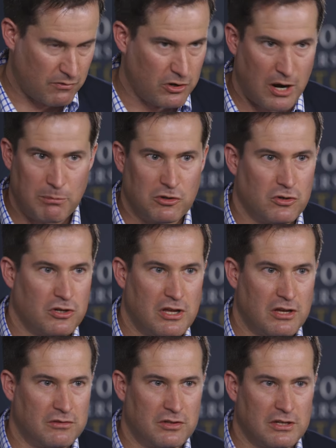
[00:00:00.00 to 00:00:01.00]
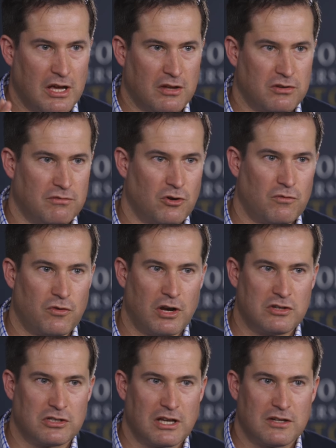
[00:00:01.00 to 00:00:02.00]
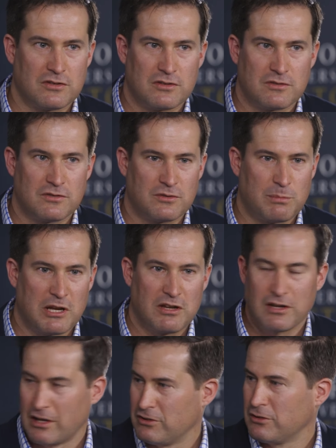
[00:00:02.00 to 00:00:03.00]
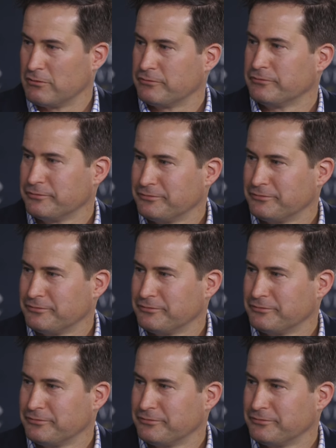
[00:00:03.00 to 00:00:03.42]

every opportunity to get to vote for education spending, I do.